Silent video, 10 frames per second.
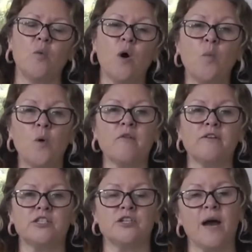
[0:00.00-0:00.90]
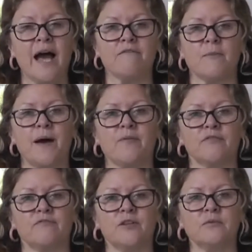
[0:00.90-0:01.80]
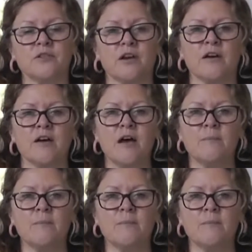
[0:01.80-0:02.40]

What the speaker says: what worries you have about the future,